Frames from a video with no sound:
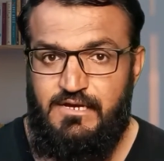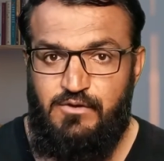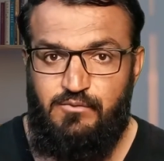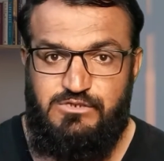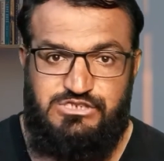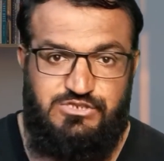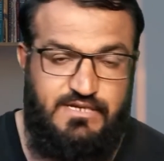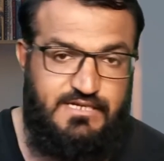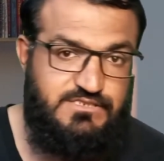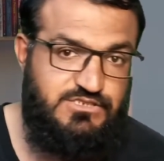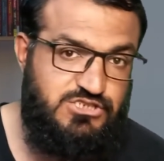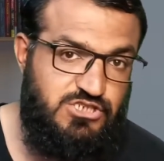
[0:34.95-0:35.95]
which you
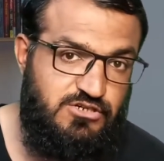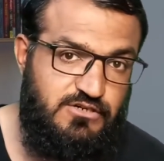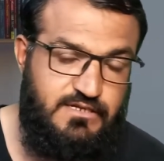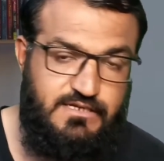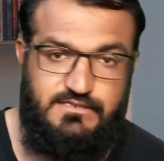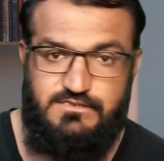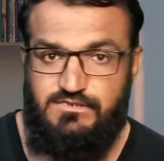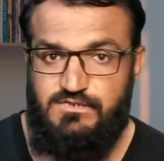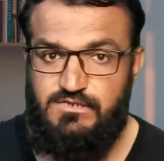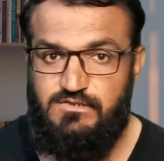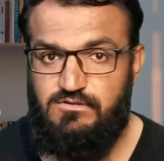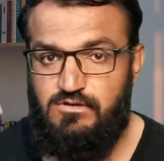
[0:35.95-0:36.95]
can target
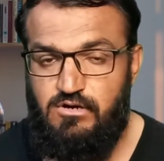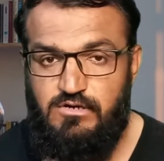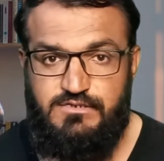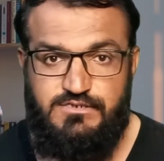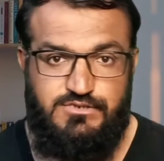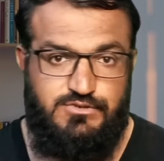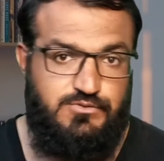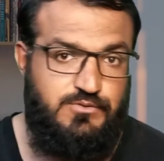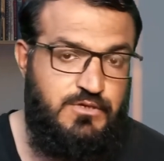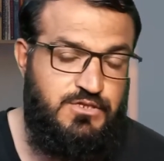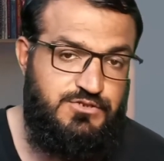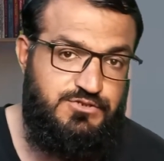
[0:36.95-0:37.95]
in order to
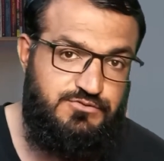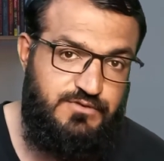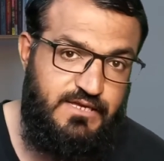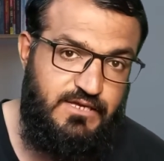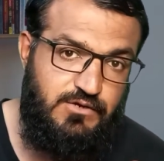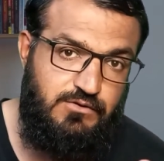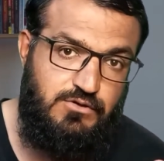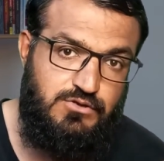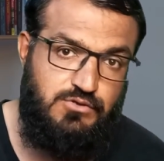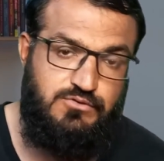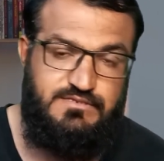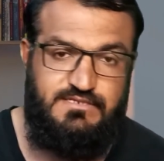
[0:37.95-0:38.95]
rank on
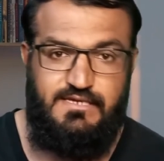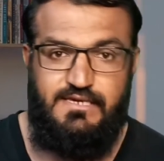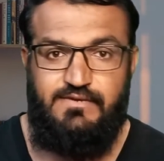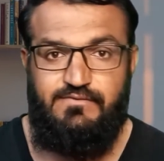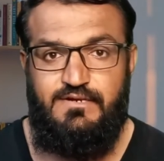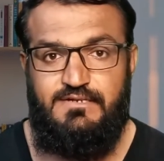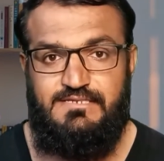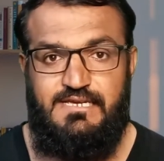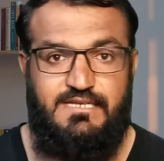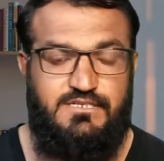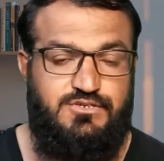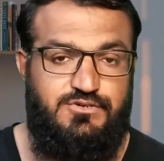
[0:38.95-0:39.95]
those keywords
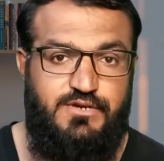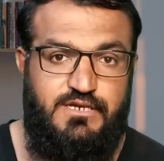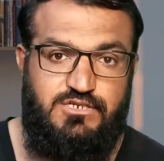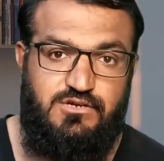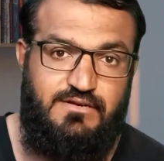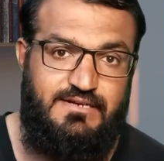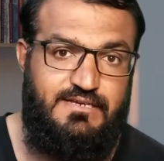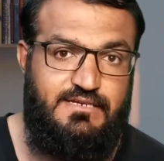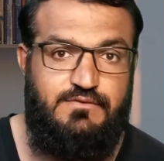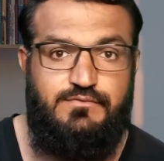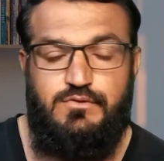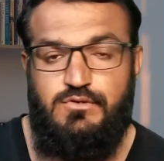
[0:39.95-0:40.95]
and create
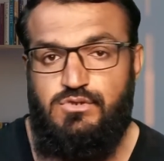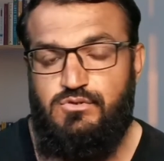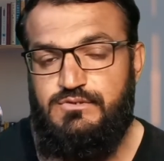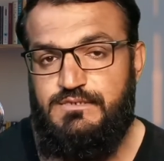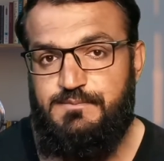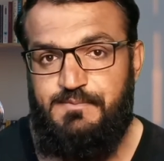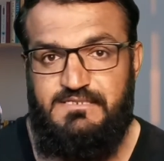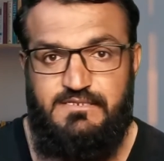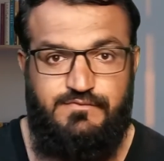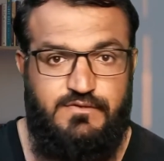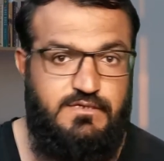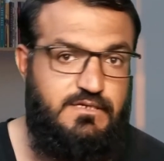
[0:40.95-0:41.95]
content for those
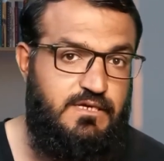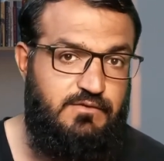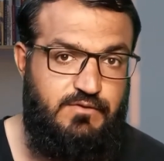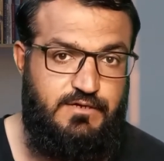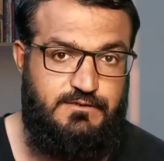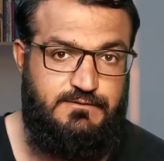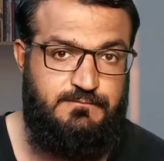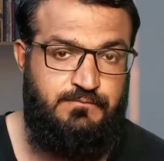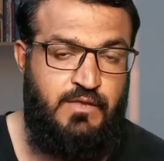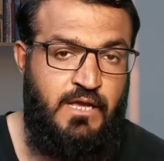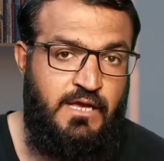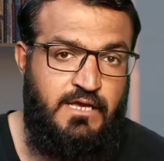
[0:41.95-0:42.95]
specific keywords.
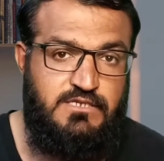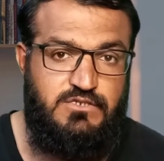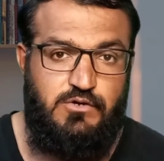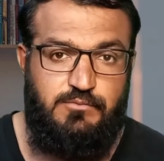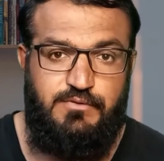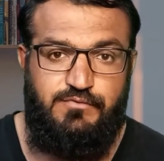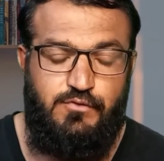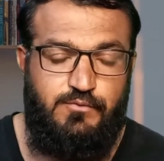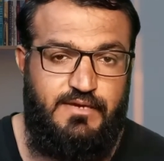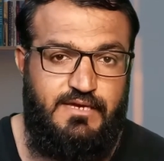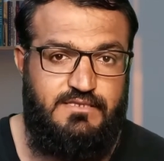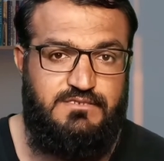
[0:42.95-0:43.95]
So before
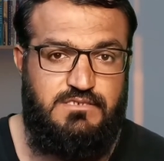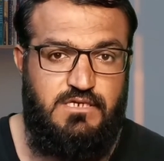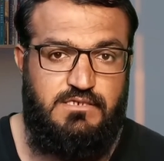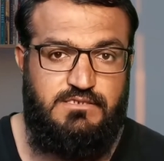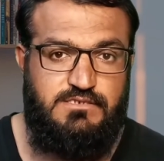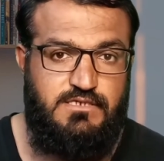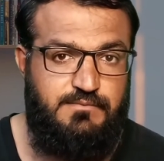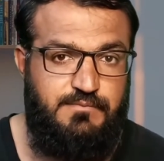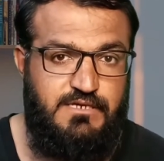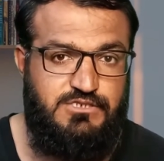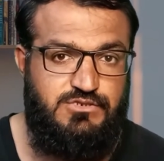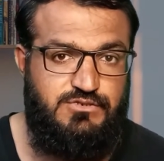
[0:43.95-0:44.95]
we get started,
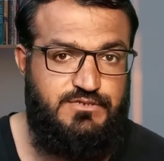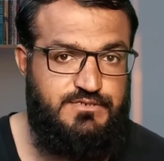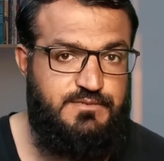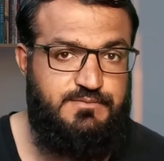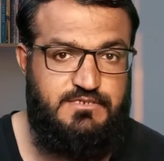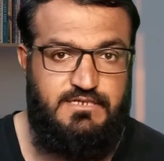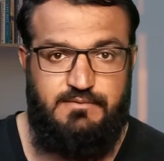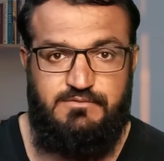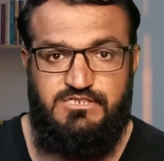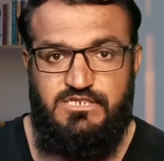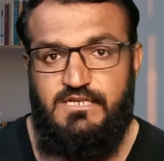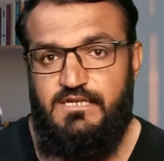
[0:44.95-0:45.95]
make sure you subscribe the
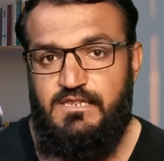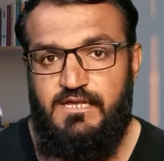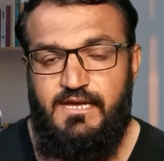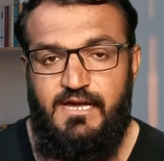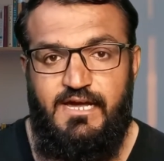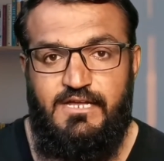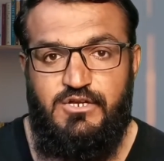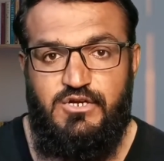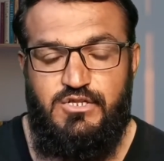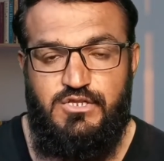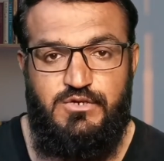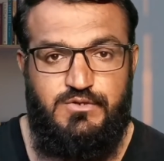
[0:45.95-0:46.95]
channel and
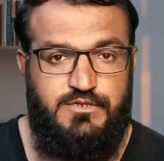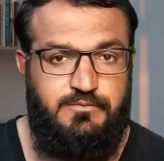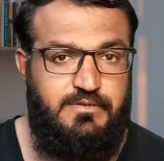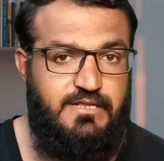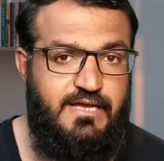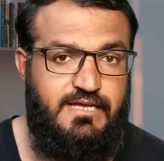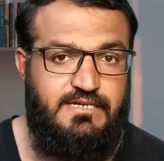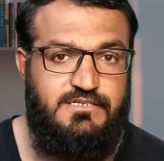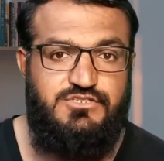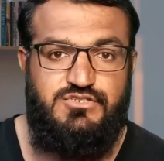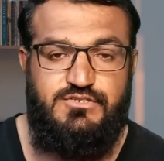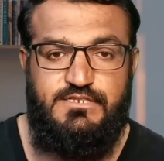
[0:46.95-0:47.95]
click on the bell icon
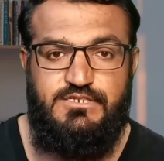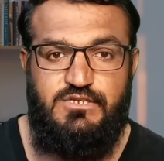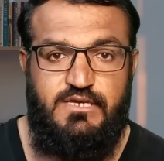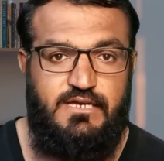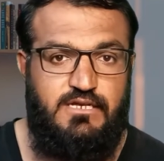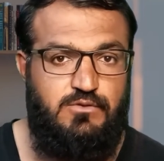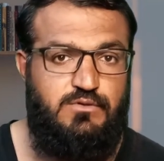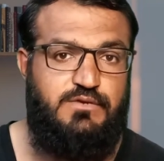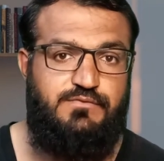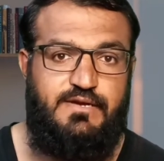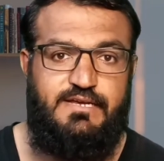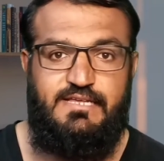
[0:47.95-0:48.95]
so that you get
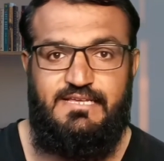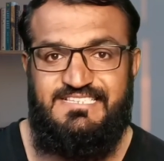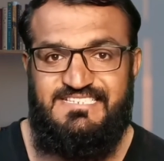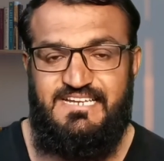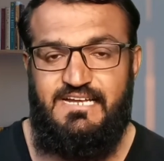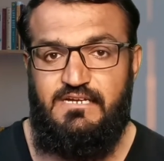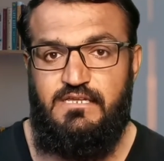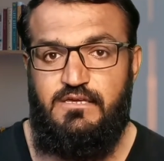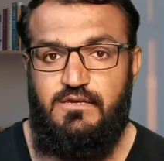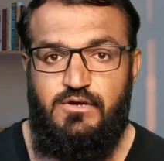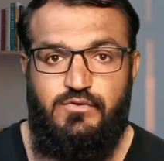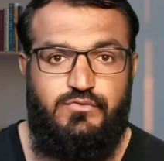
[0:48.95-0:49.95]
notified instantly
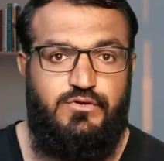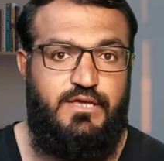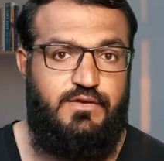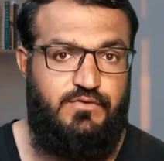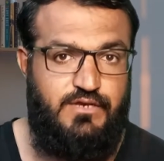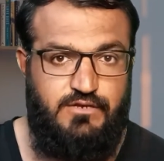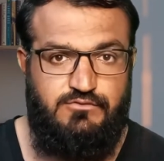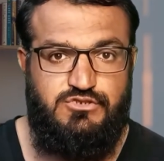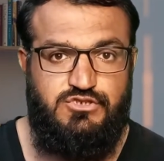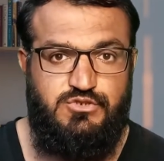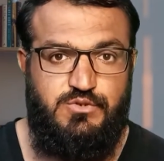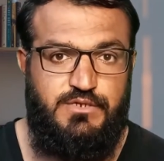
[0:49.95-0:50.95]
for every new
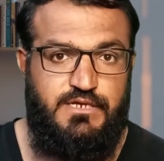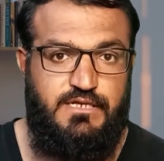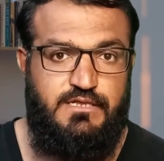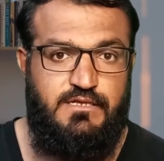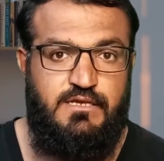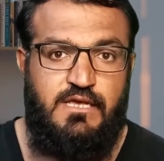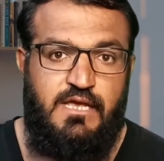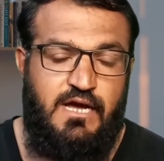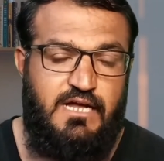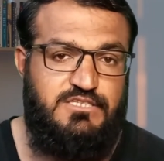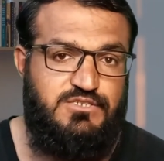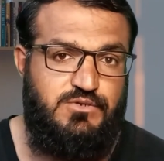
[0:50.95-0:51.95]
tutorial.
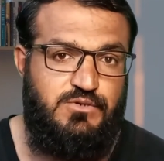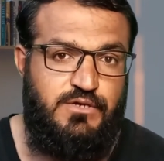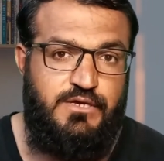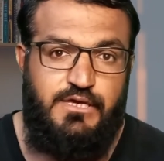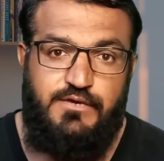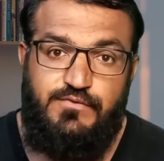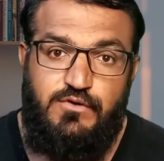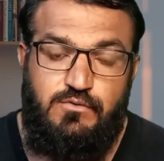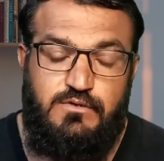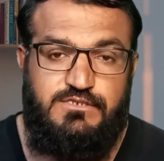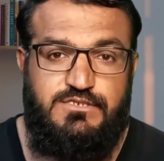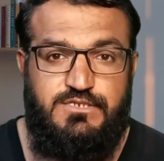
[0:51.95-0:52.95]
Also, if you
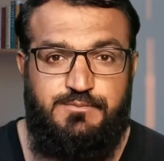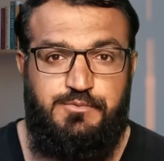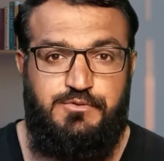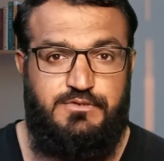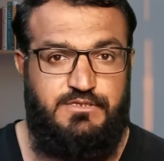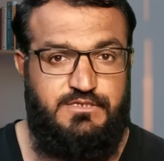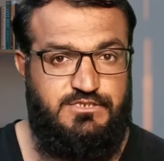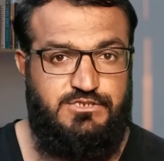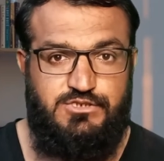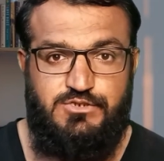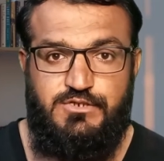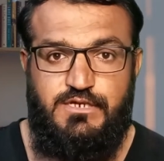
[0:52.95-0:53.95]
want to support this
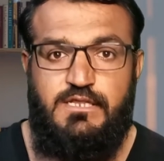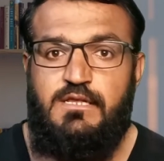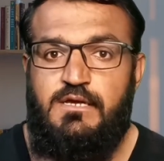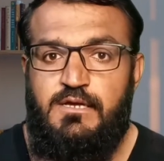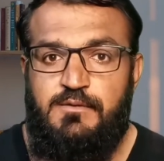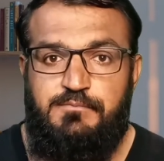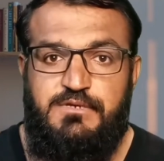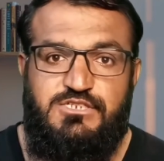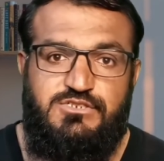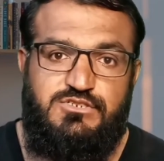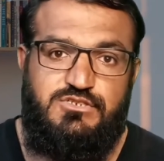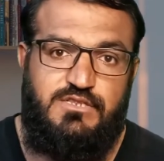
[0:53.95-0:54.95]
tutorial, be
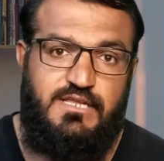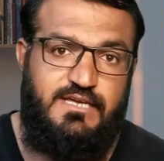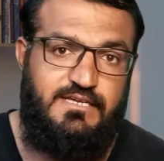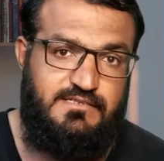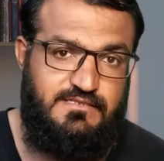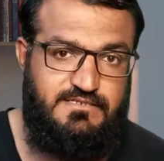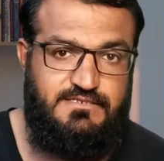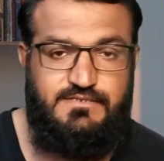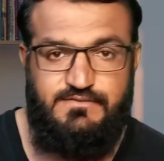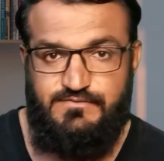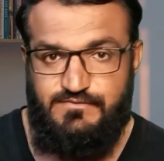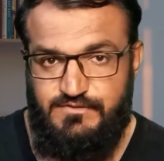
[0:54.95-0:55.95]
sure to like this
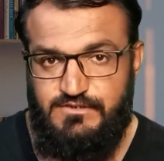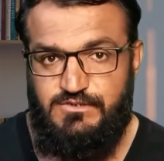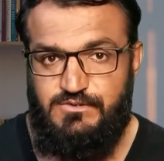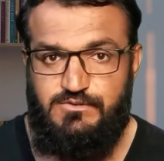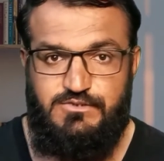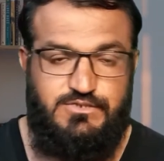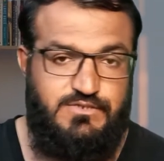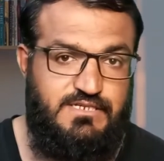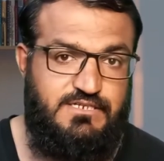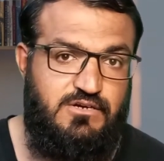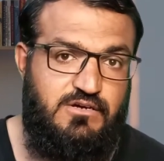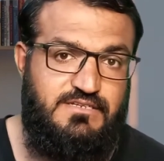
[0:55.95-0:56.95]
video so that
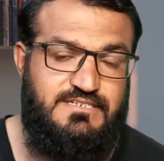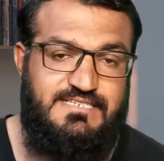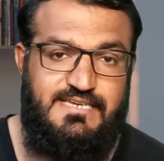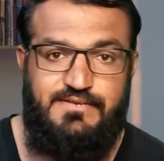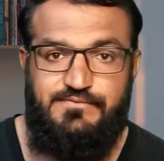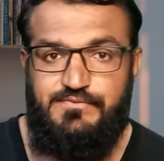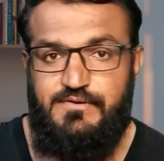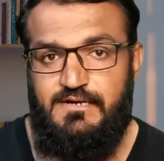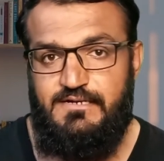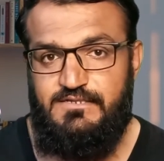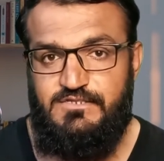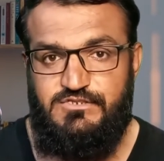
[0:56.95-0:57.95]
others can
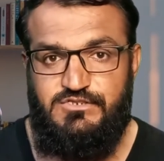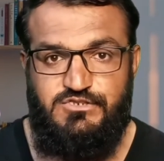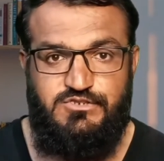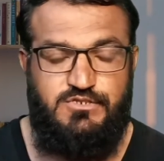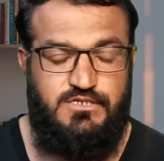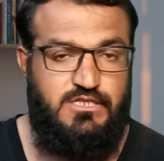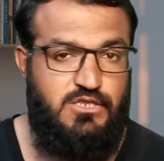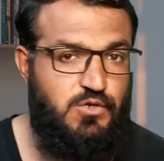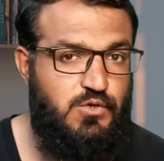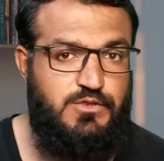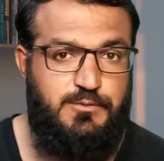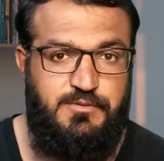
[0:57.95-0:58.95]
find this tutorial
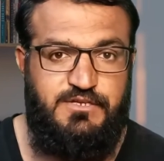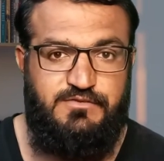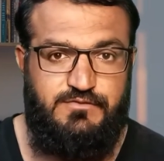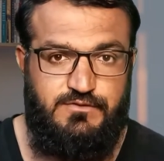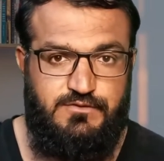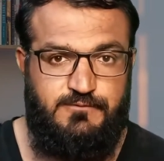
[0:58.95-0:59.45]
on the platform.